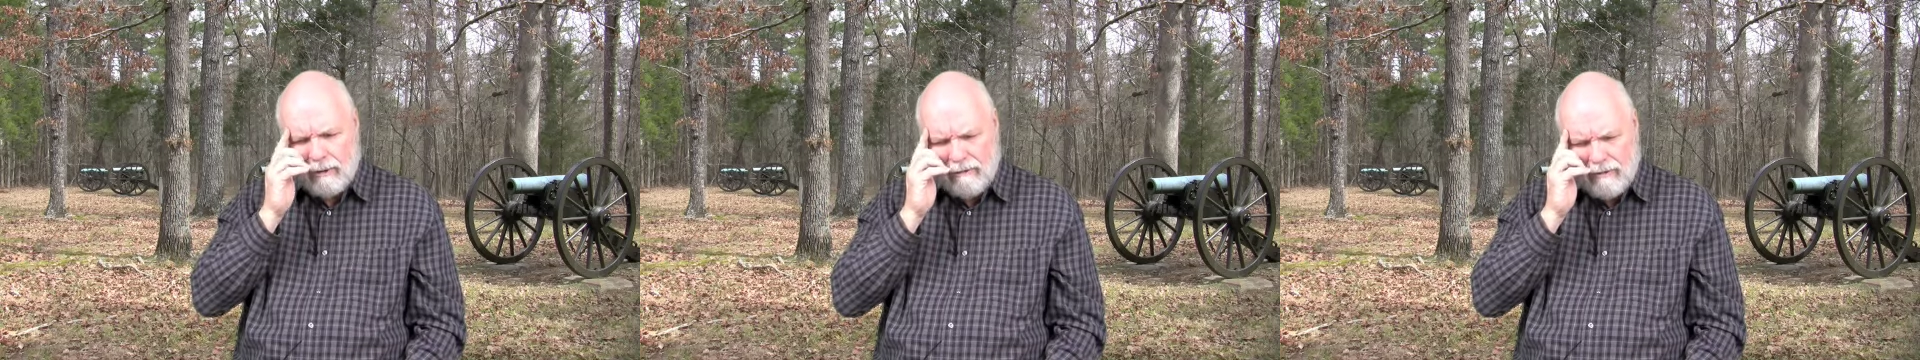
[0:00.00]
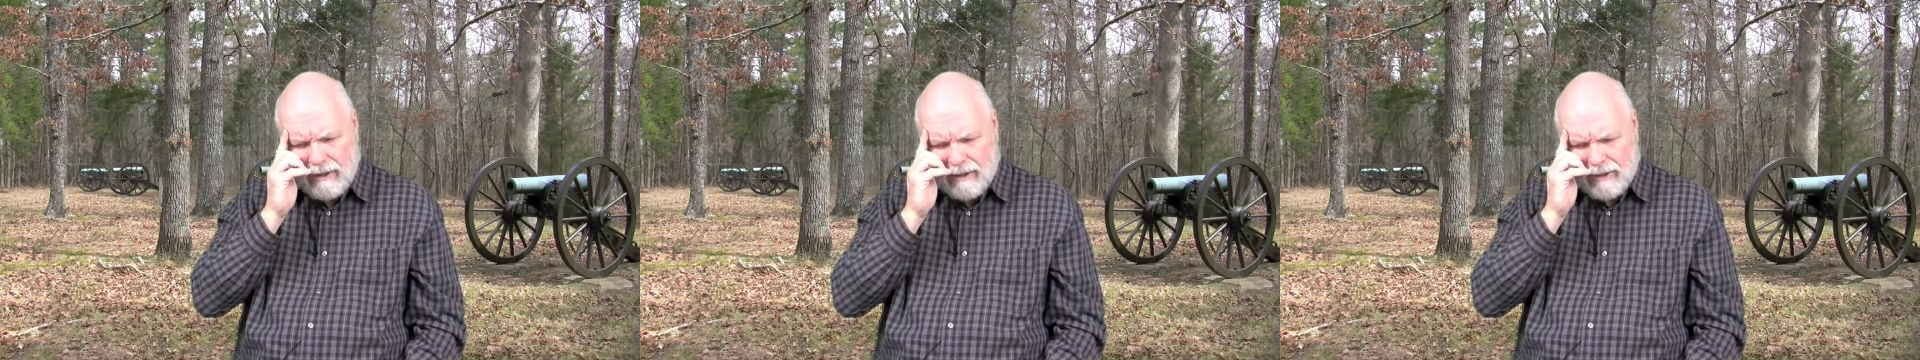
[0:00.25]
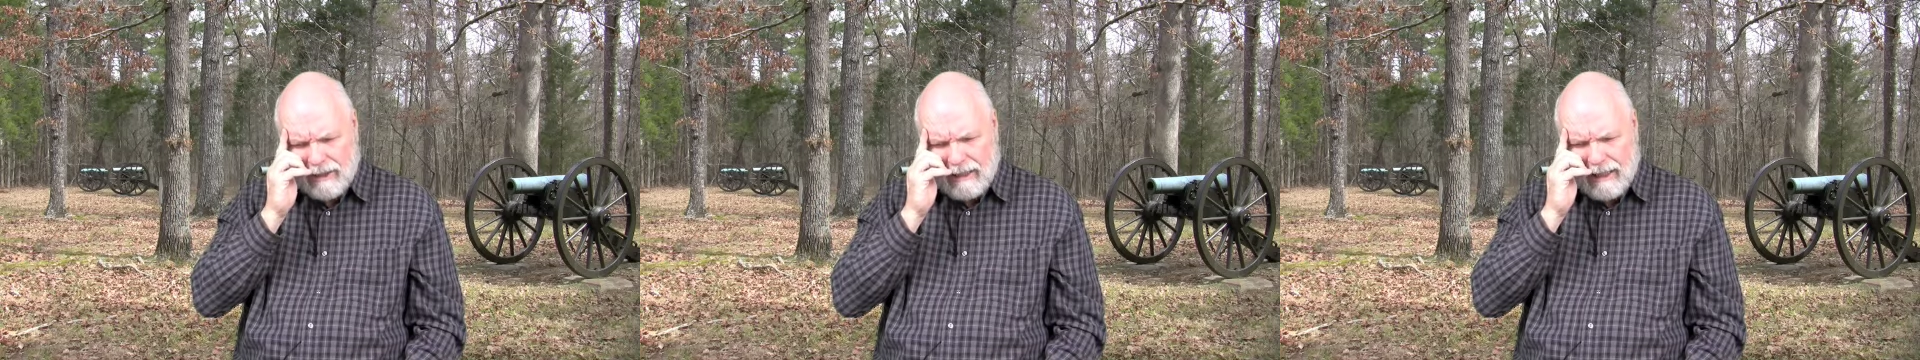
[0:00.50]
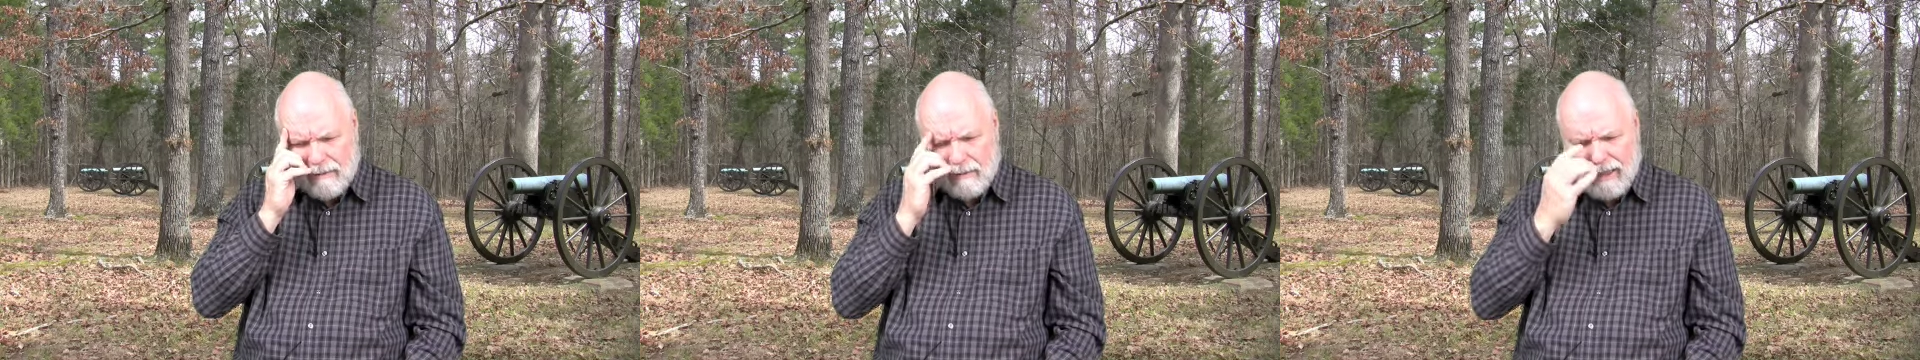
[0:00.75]
reveals to
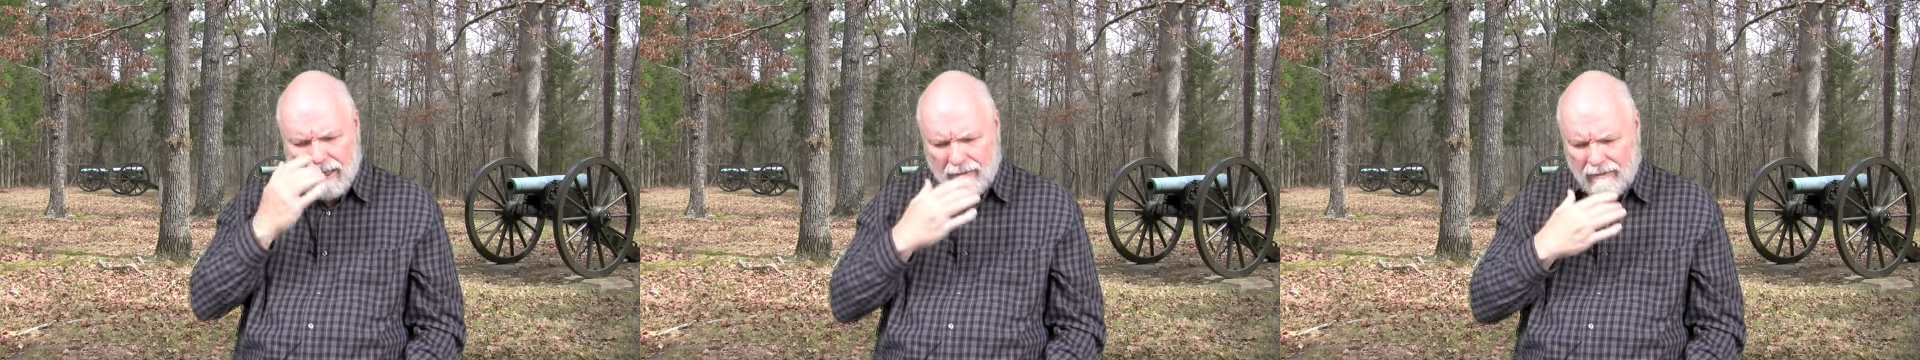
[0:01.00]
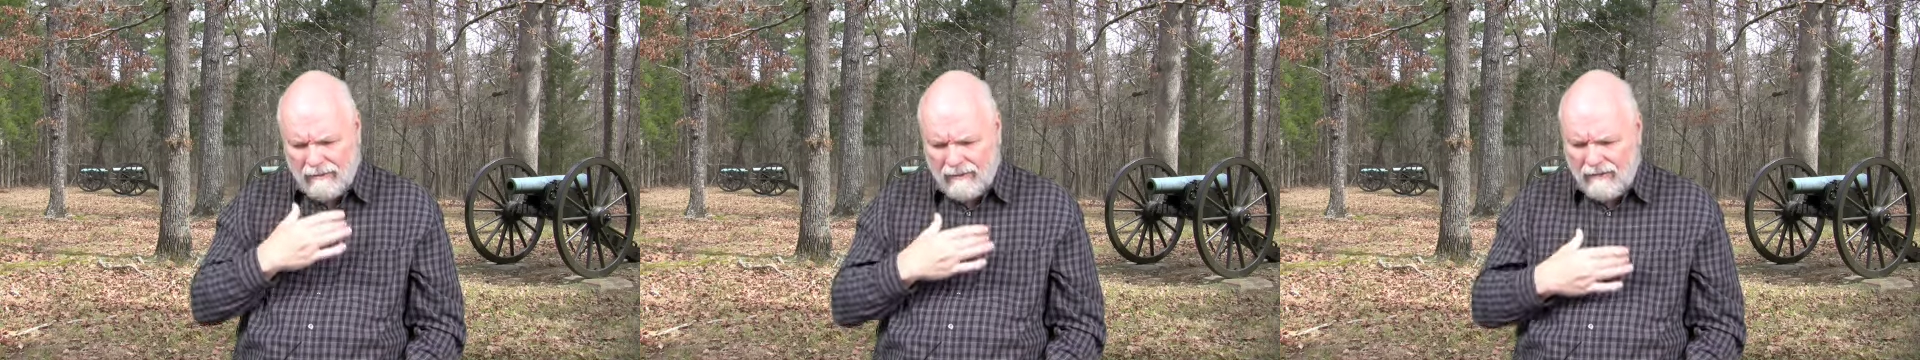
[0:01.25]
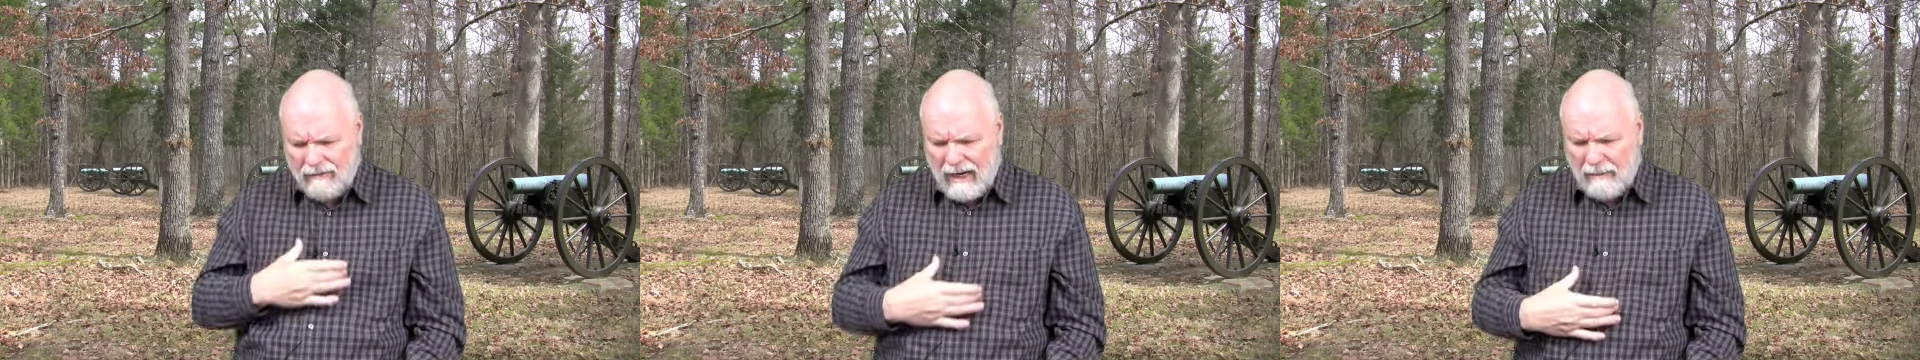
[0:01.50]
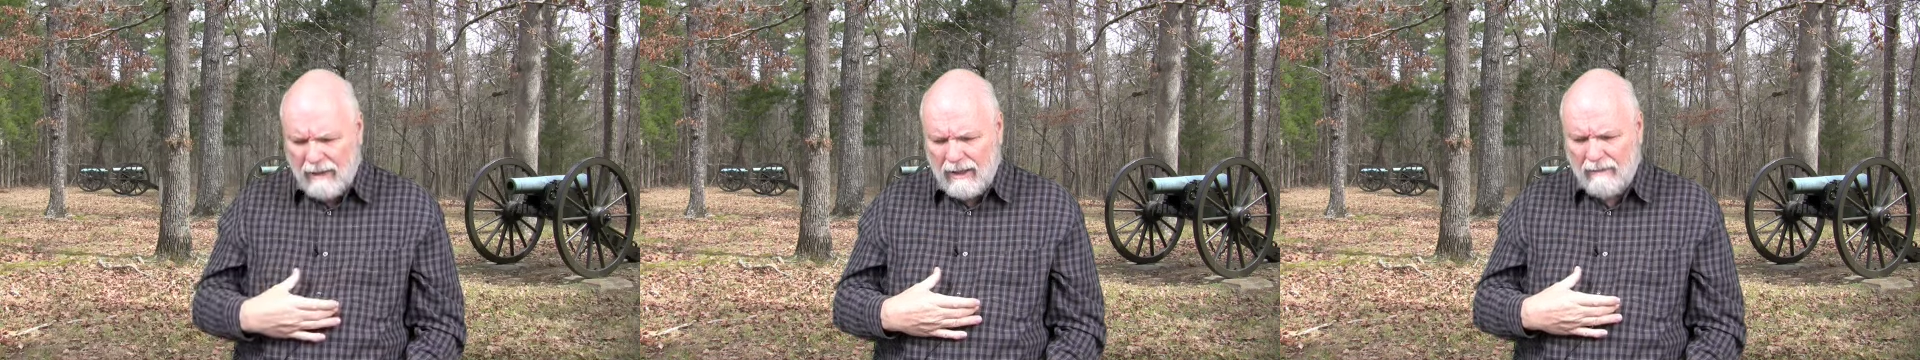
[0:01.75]
them about a
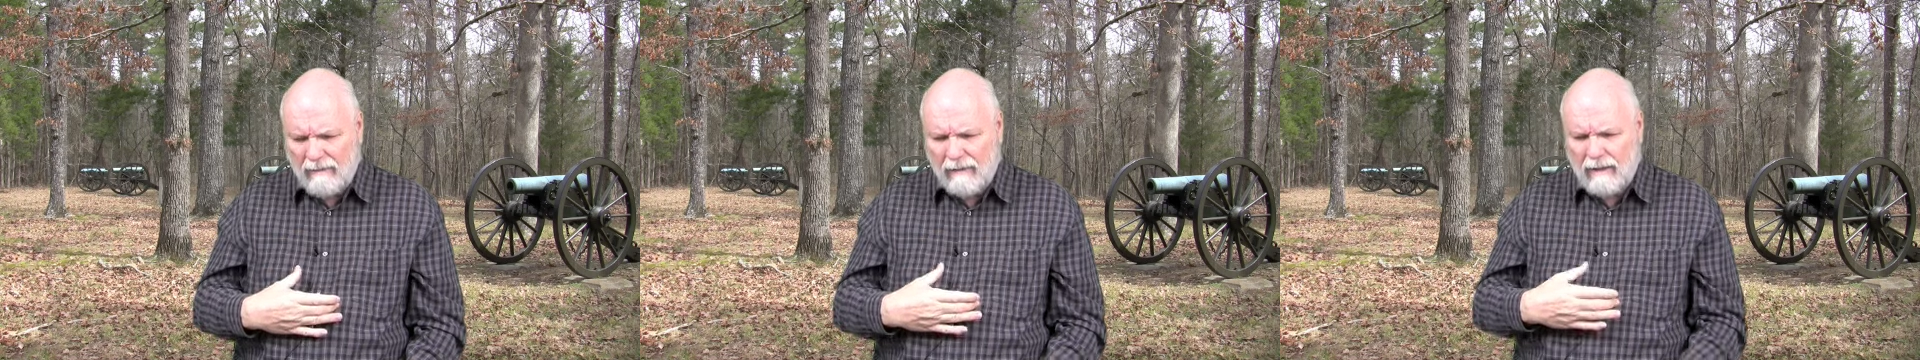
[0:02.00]
famine.